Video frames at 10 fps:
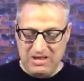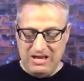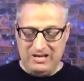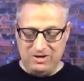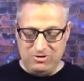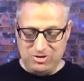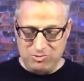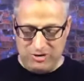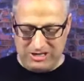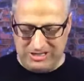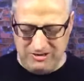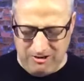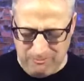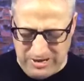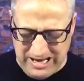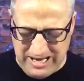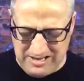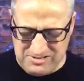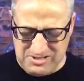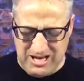and you are directing our
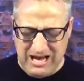paths.